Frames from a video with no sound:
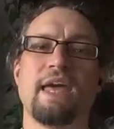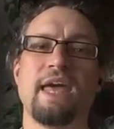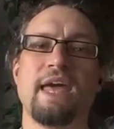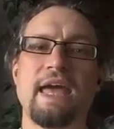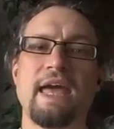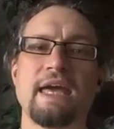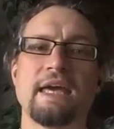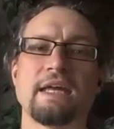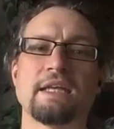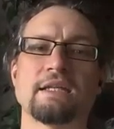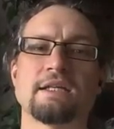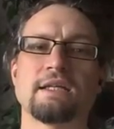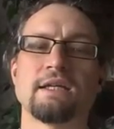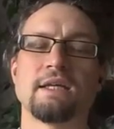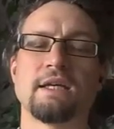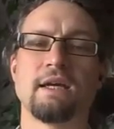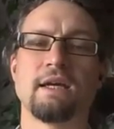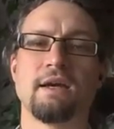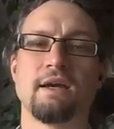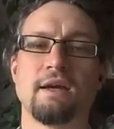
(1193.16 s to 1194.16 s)
And
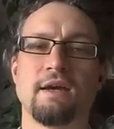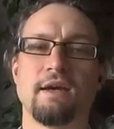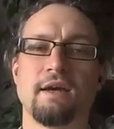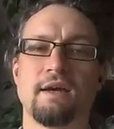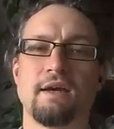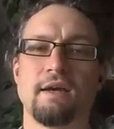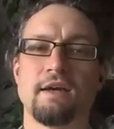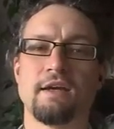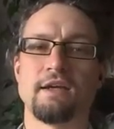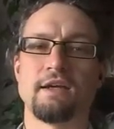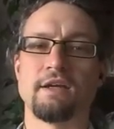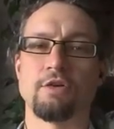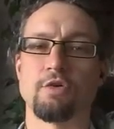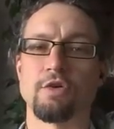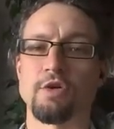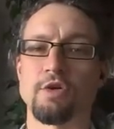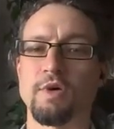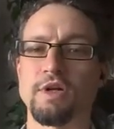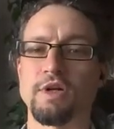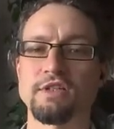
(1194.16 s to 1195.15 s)

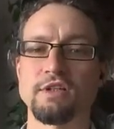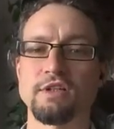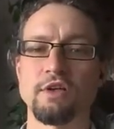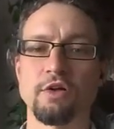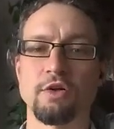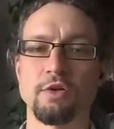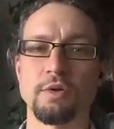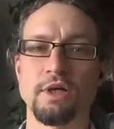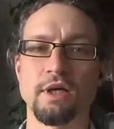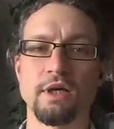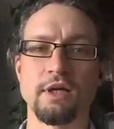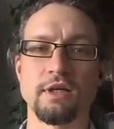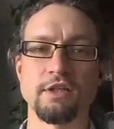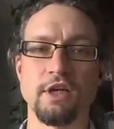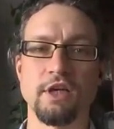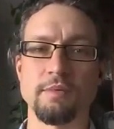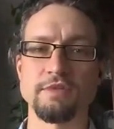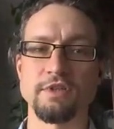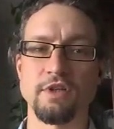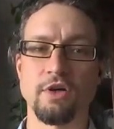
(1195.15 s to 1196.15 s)
or you want to know
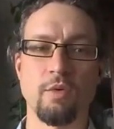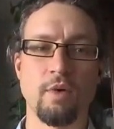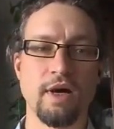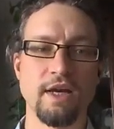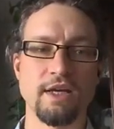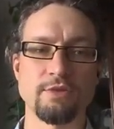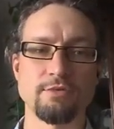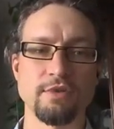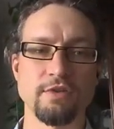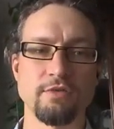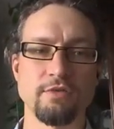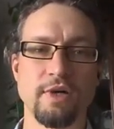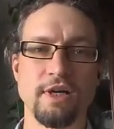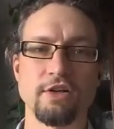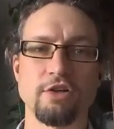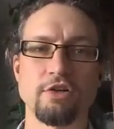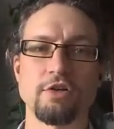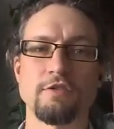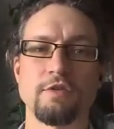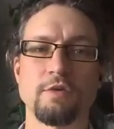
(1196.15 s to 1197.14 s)
Thomas Aquinas, we have
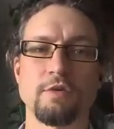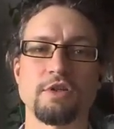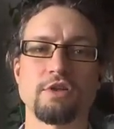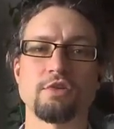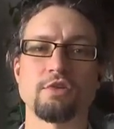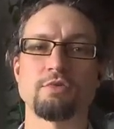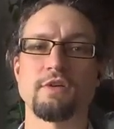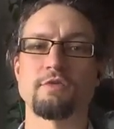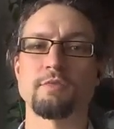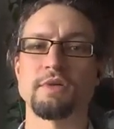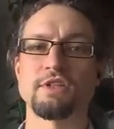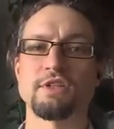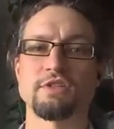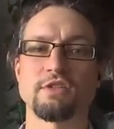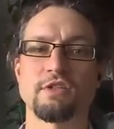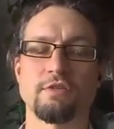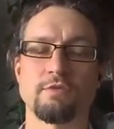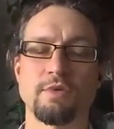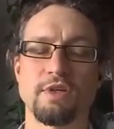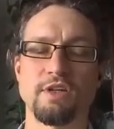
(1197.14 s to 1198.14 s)
Ryan Hurd. If you want to do Reformation
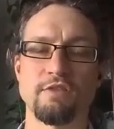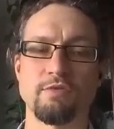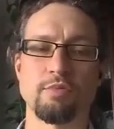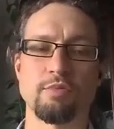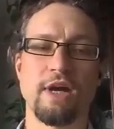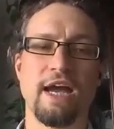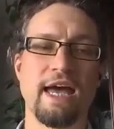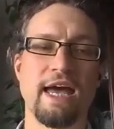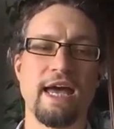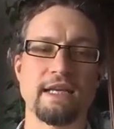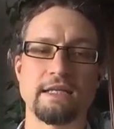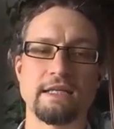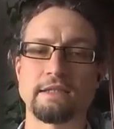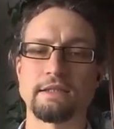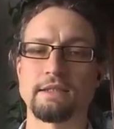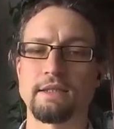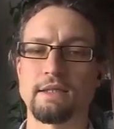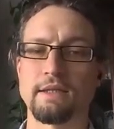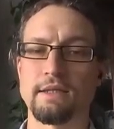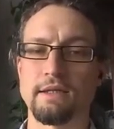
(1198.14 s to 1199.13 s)
stuff, we have Brad and
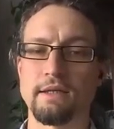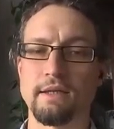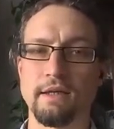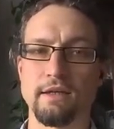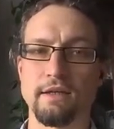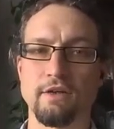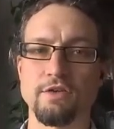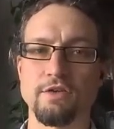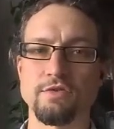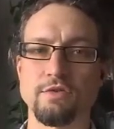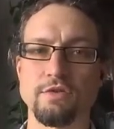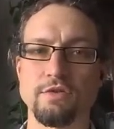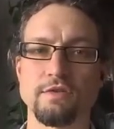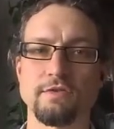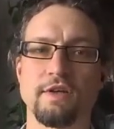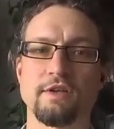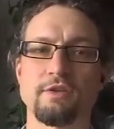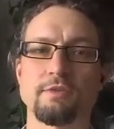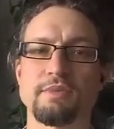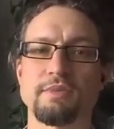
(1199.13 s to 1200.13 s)
all sorts
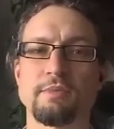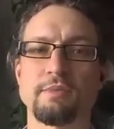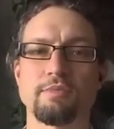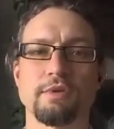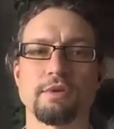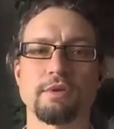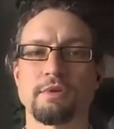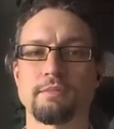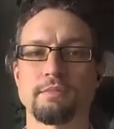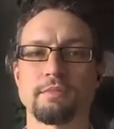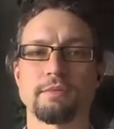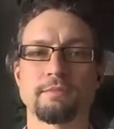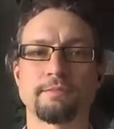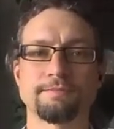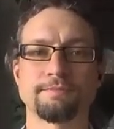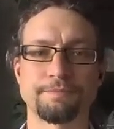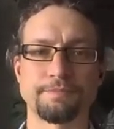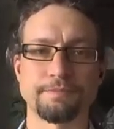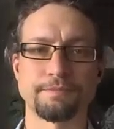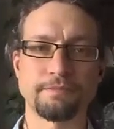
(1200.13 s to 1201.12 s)
of other people, and
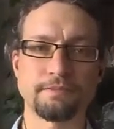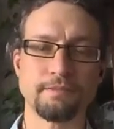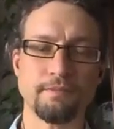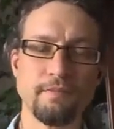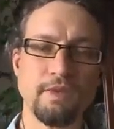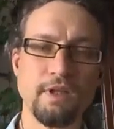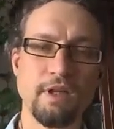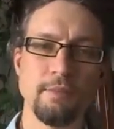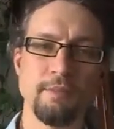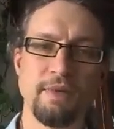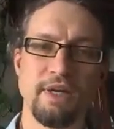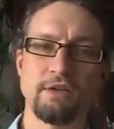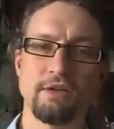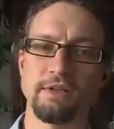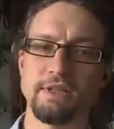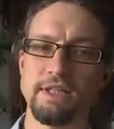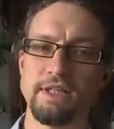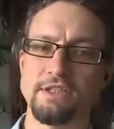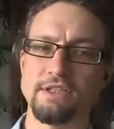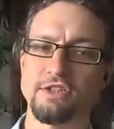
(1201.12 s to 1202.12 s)

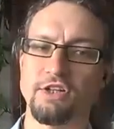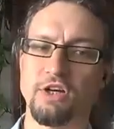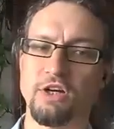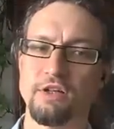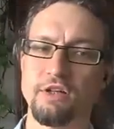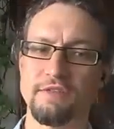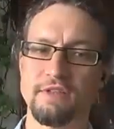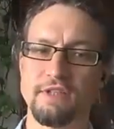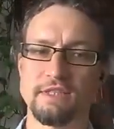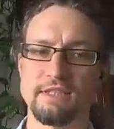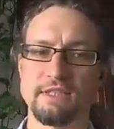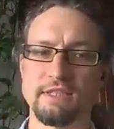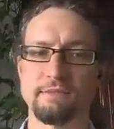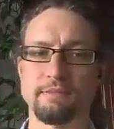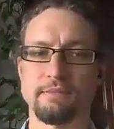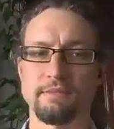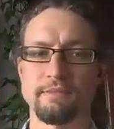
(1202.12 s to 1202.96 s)
Michael Lynch, and all of these